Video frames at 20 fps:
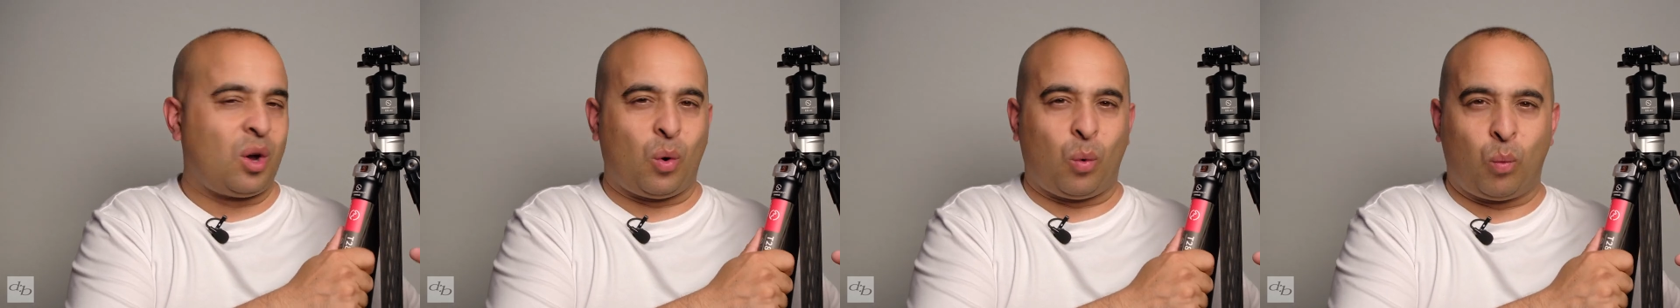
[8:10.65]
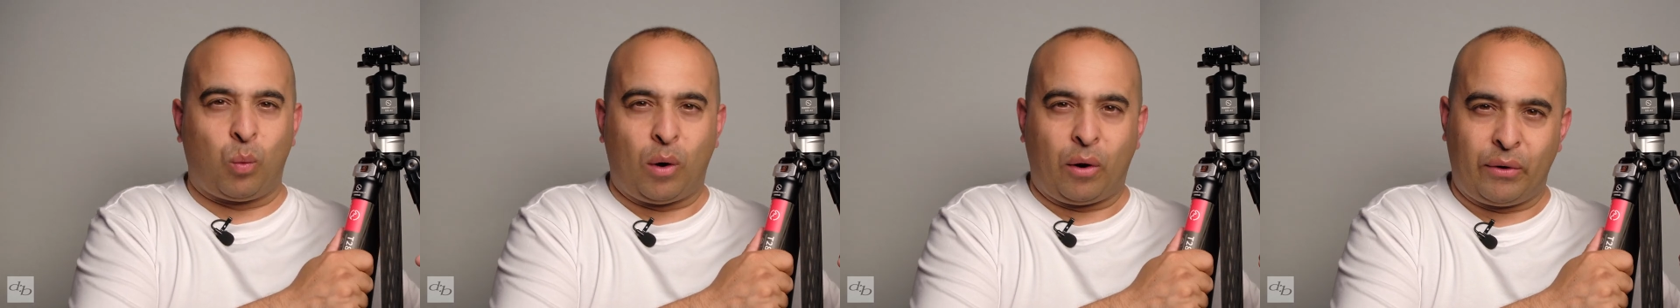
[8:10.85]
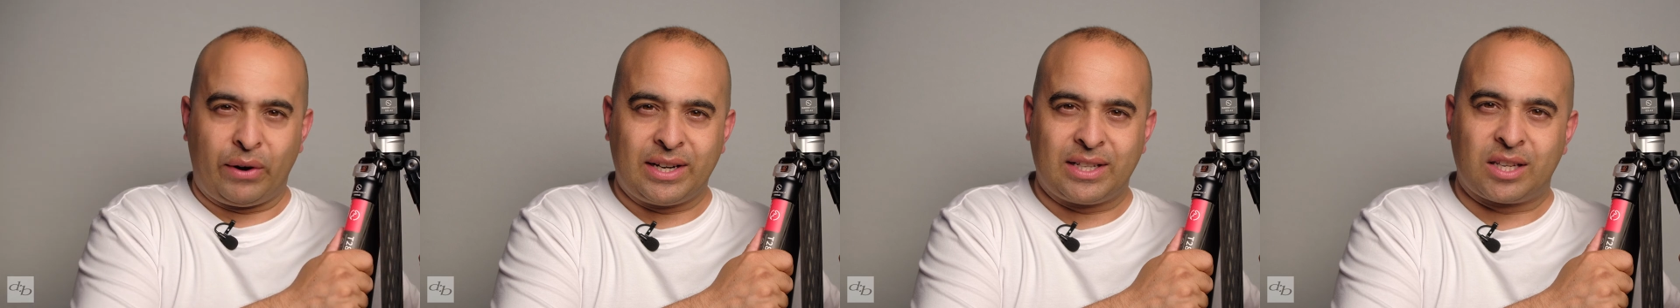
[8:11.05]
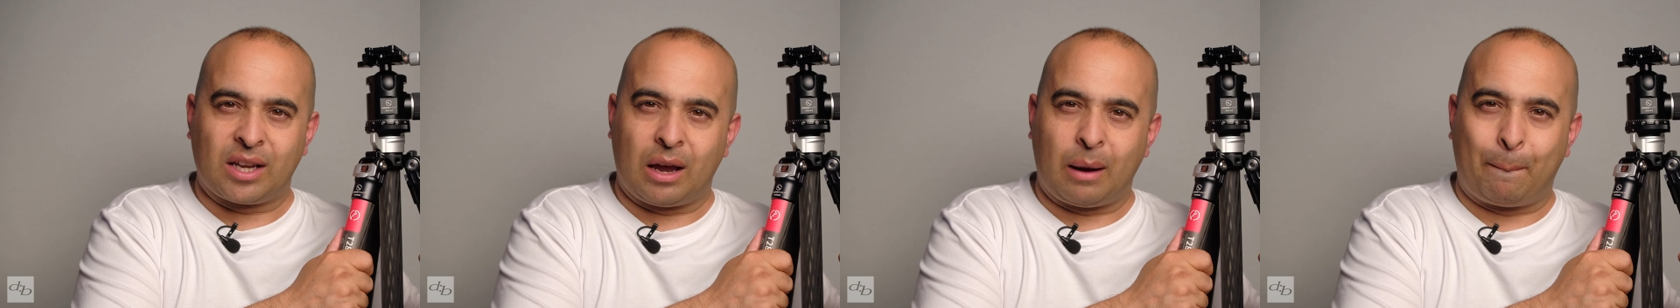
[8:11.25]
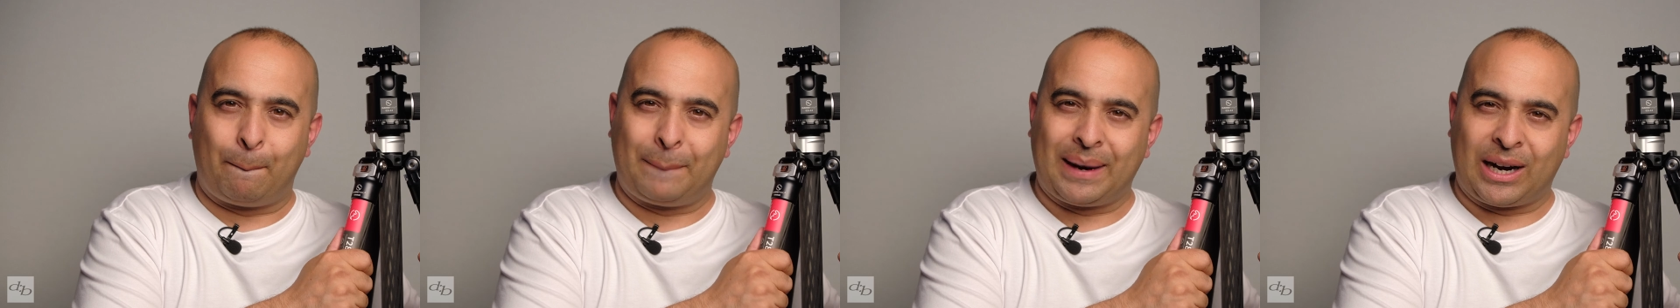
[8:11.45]
worries
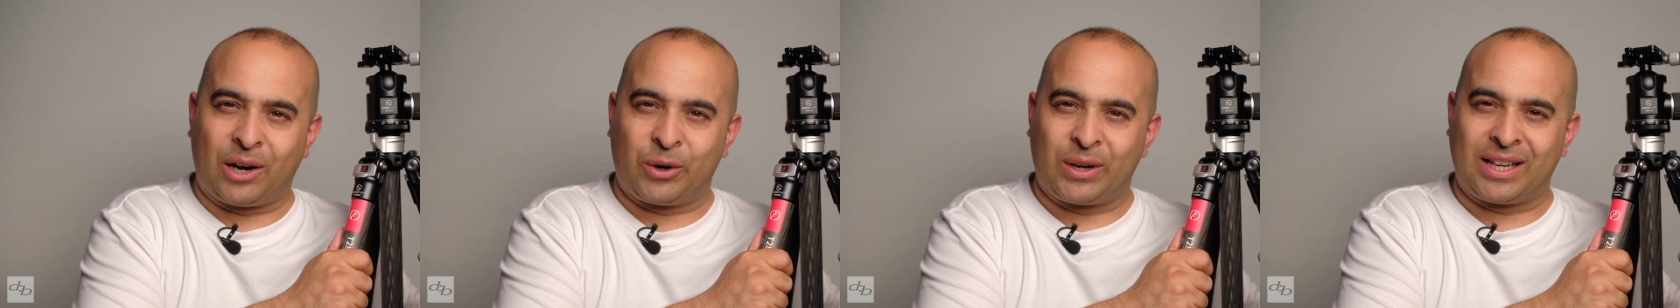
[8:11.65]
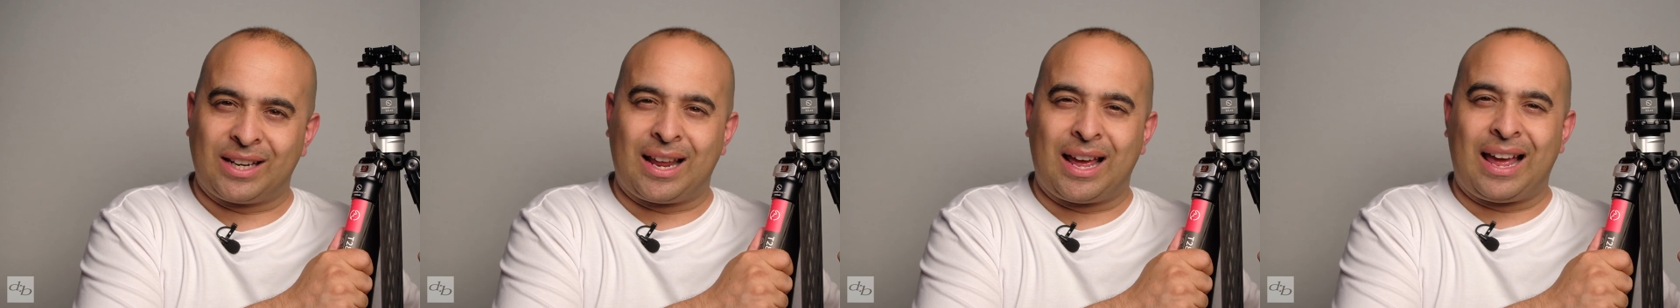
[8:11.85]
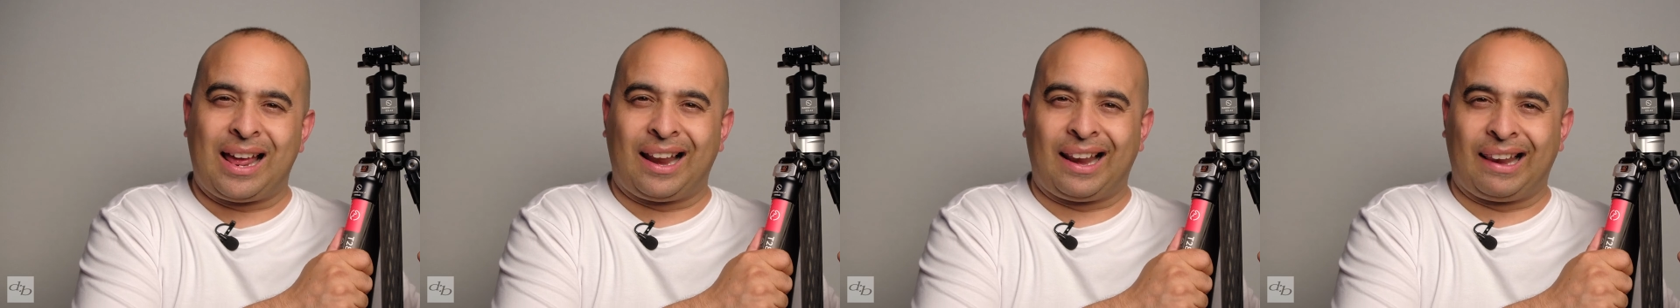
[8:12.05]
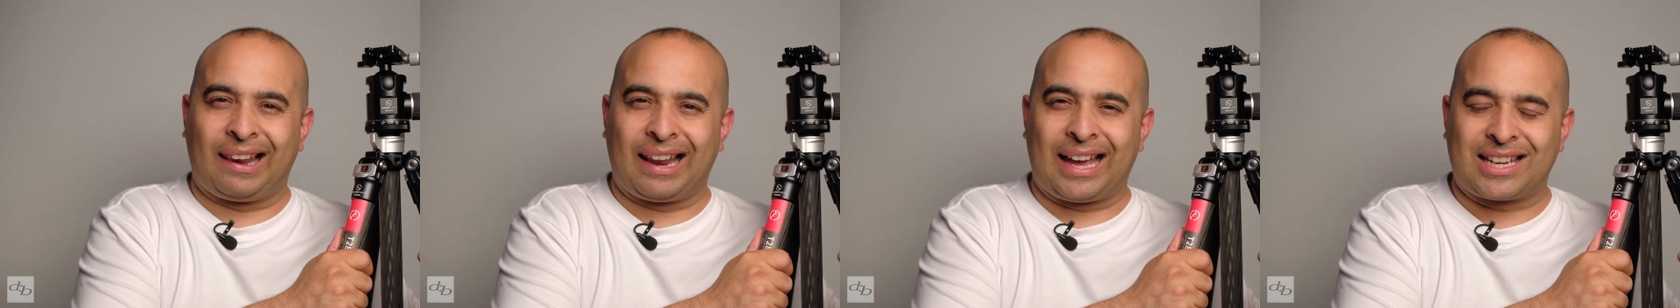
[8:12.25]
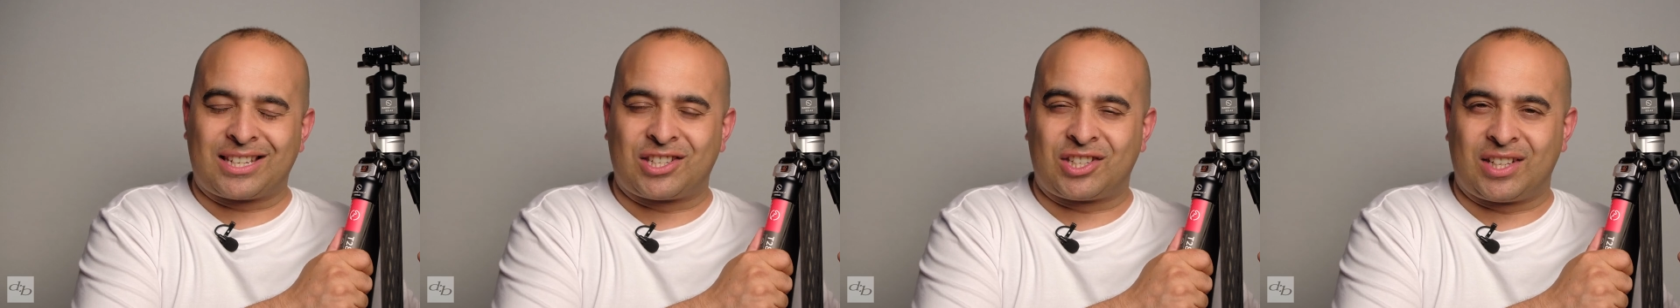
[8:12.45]
about it
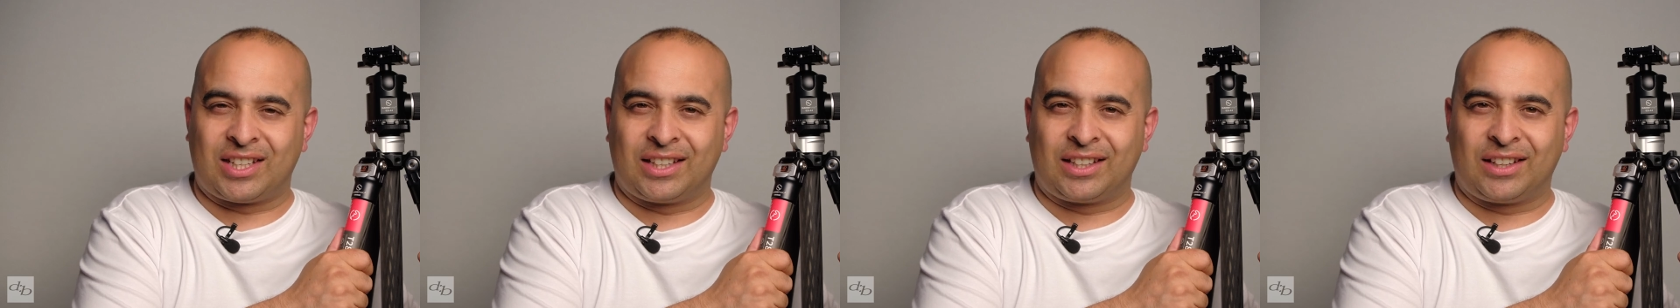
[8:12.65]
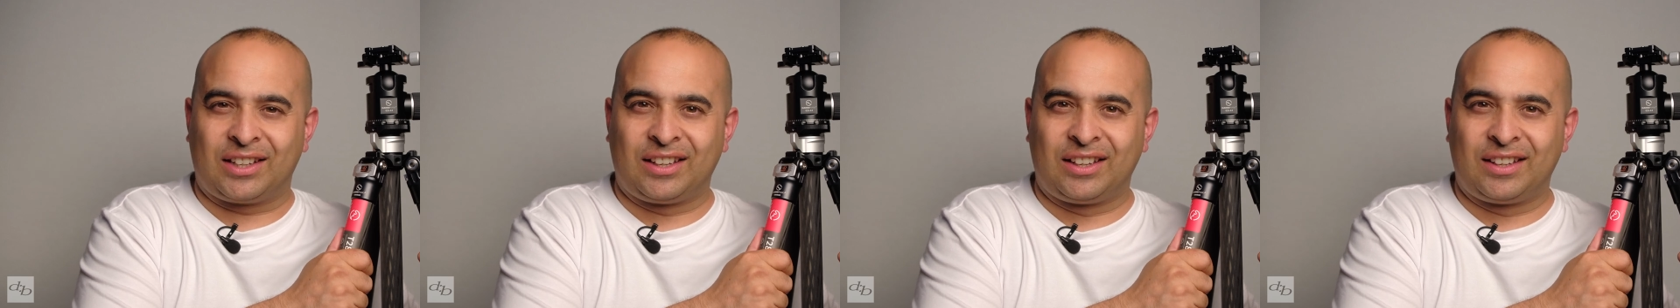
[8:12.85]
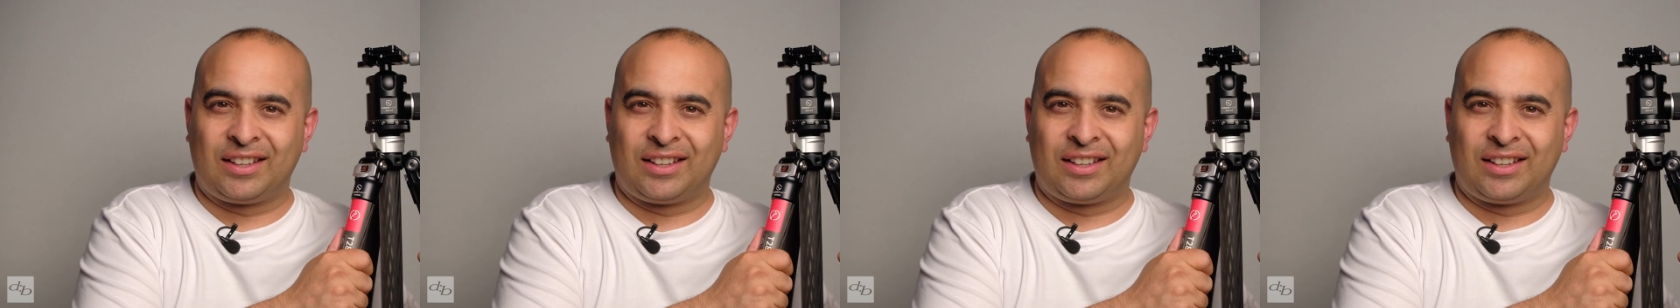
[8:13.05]
lasting.